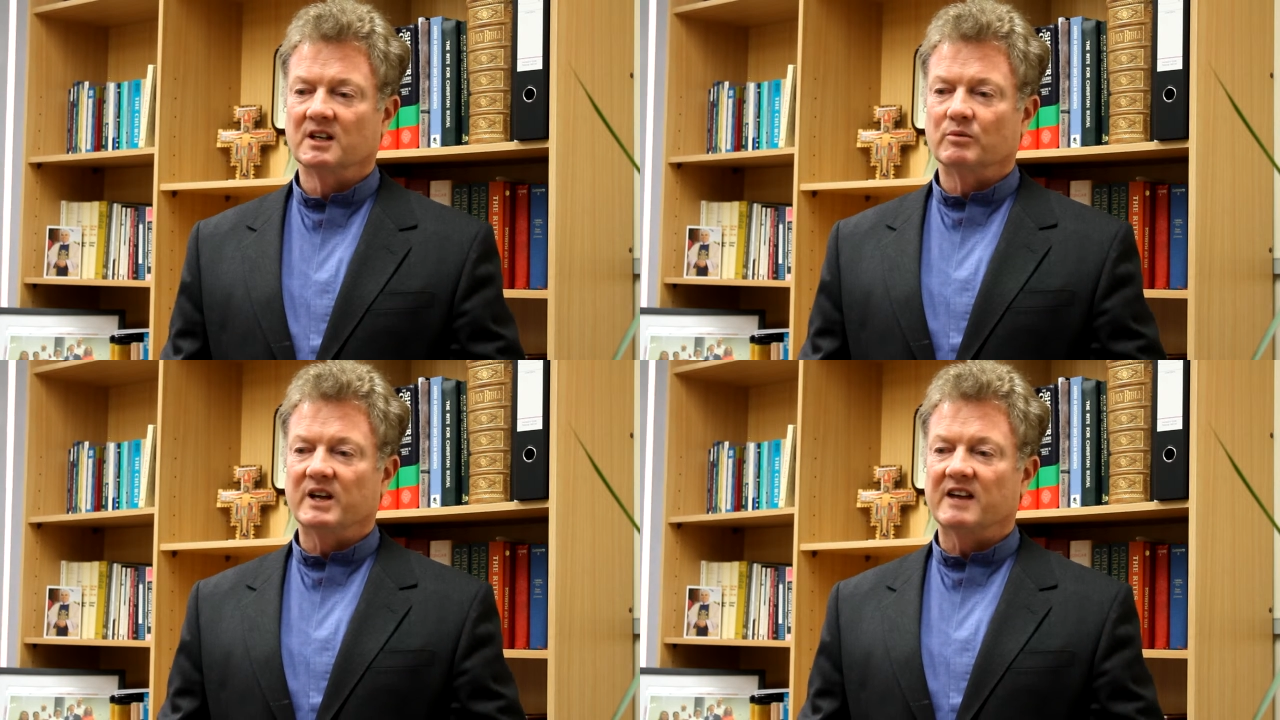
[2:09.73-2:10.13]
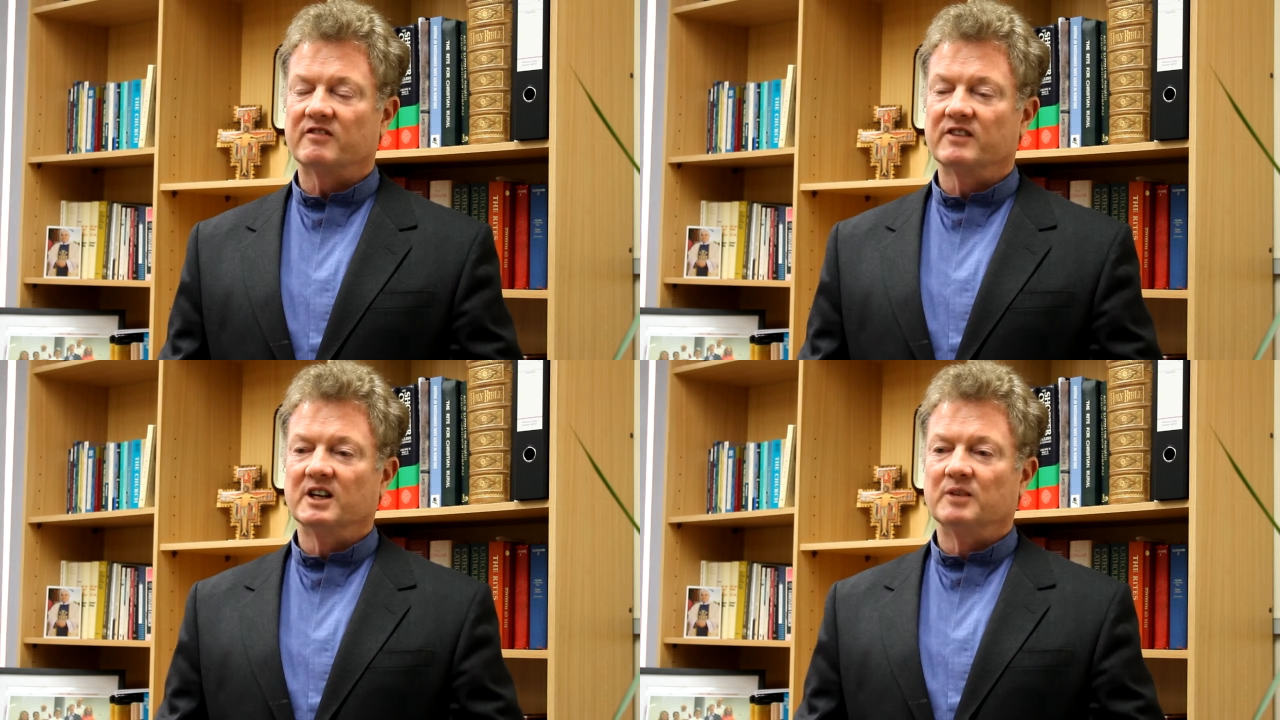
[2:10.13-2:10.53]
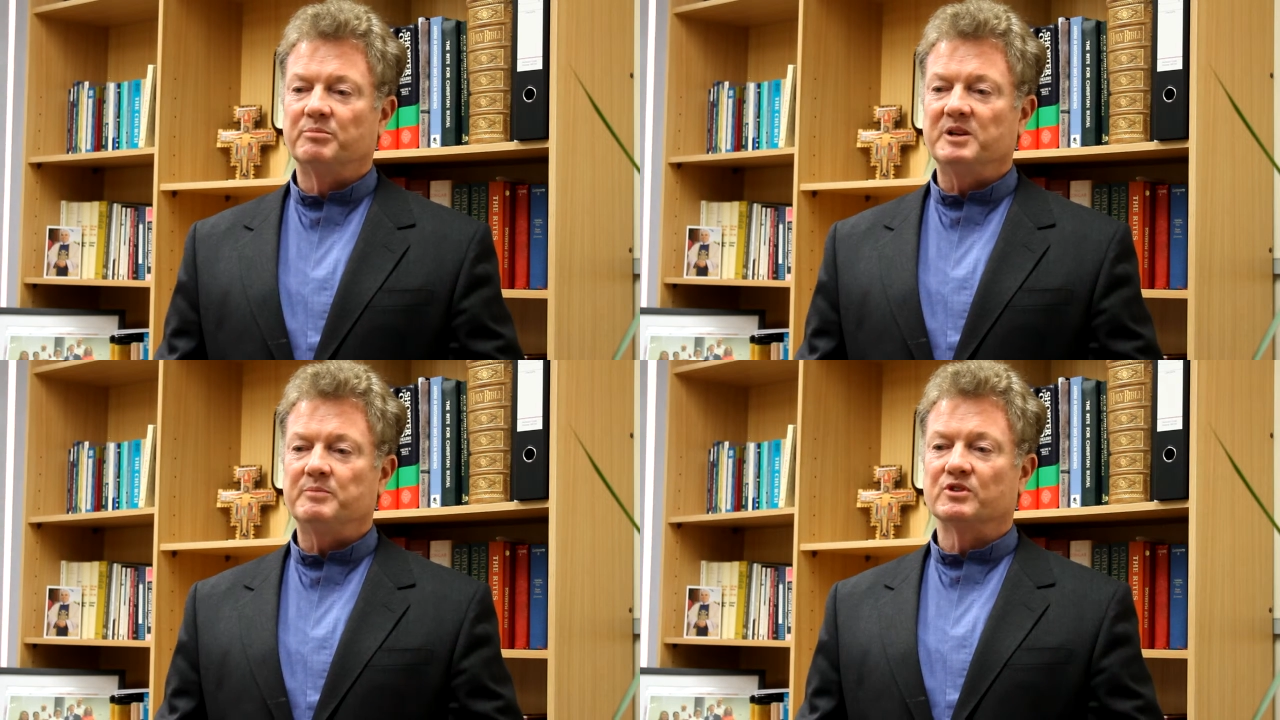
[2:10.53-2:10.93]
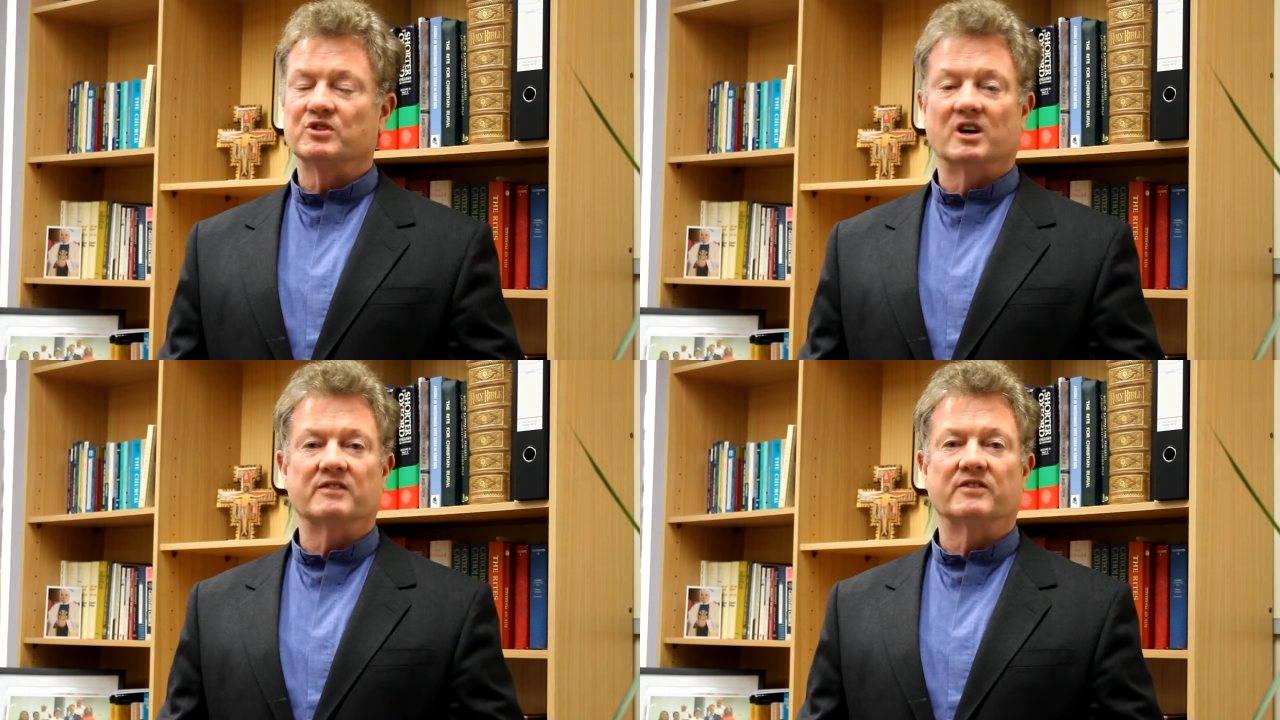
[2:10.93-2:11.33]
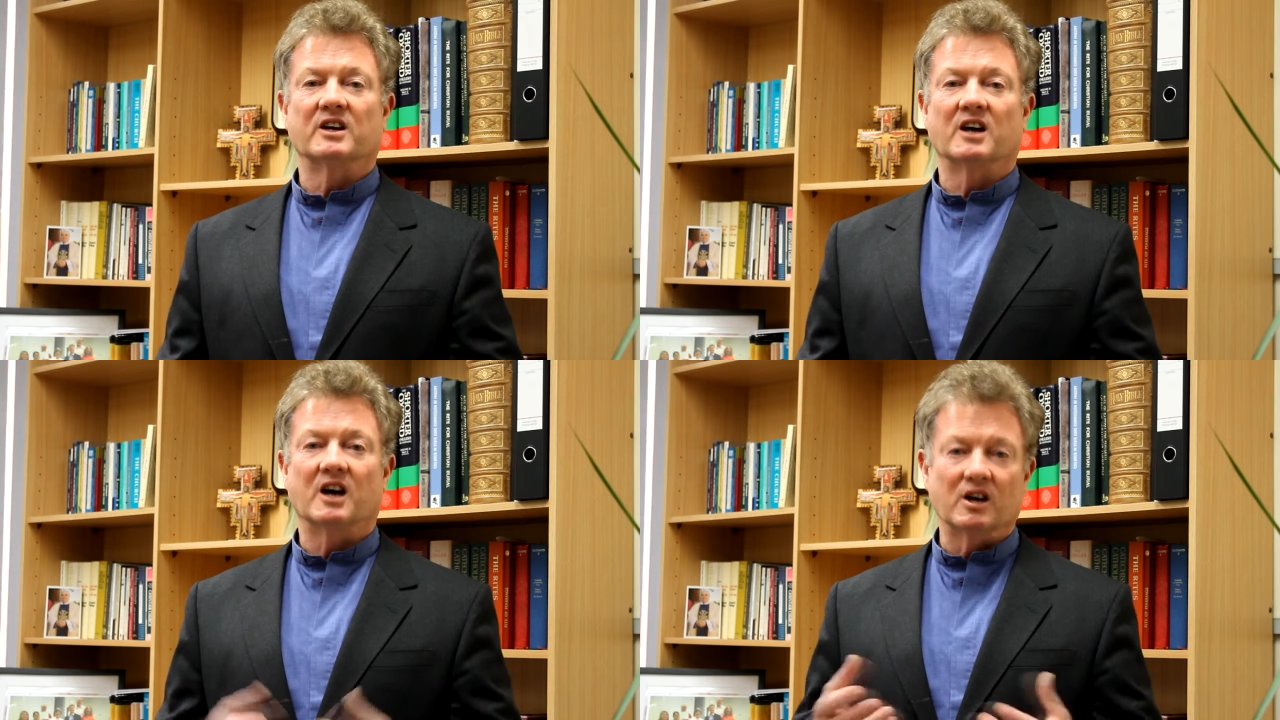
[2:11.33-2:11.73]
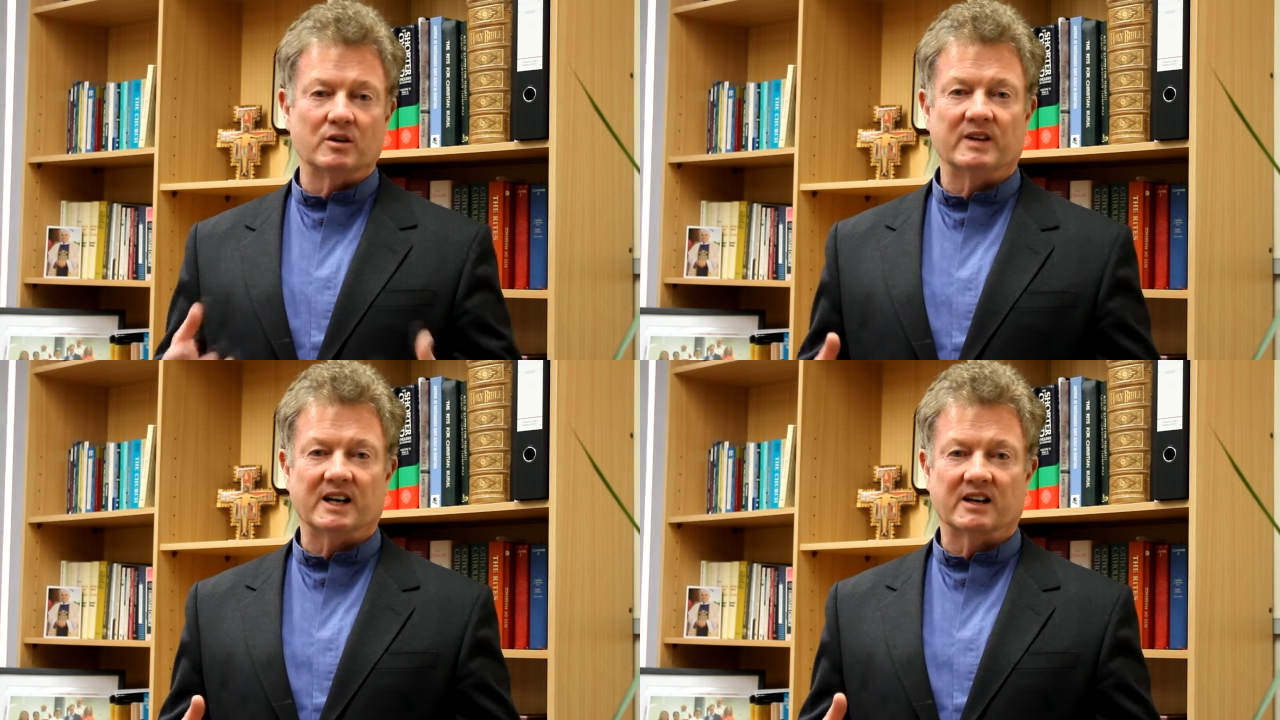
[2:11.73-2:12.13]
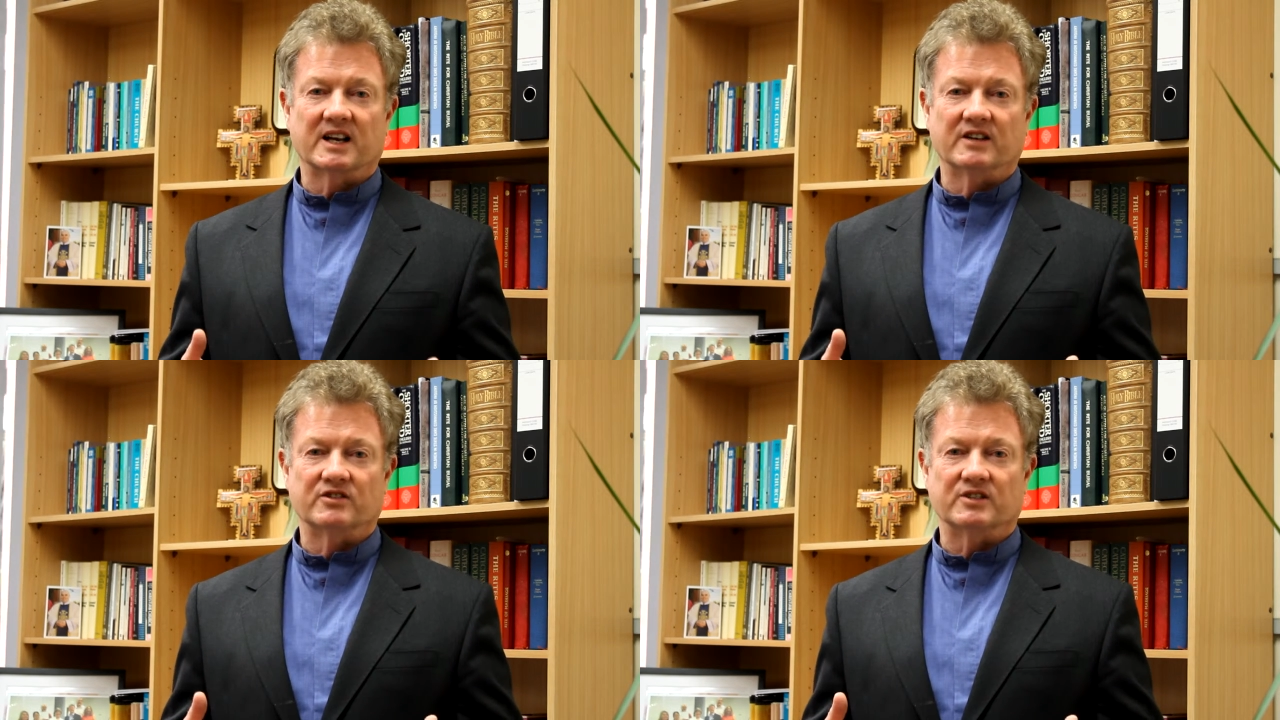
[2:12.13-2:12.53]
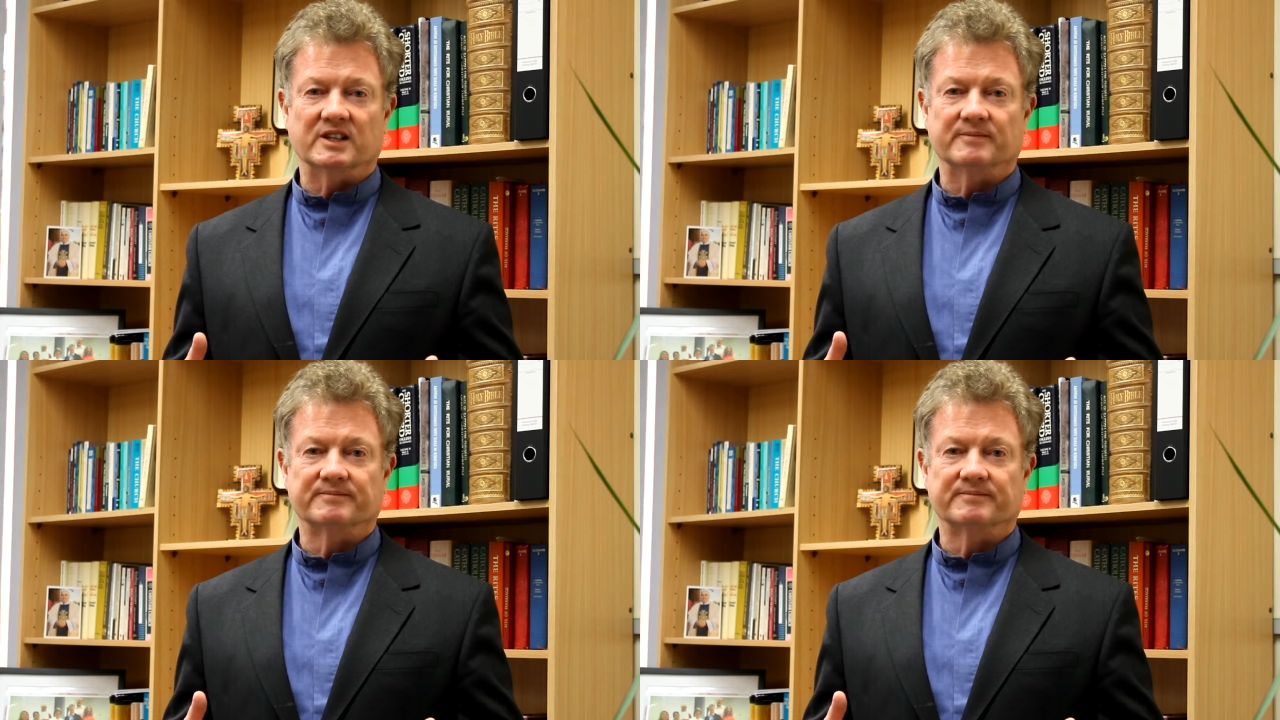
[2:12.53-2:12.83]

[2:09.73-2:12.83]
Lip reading: We have people trying to find a home in our country.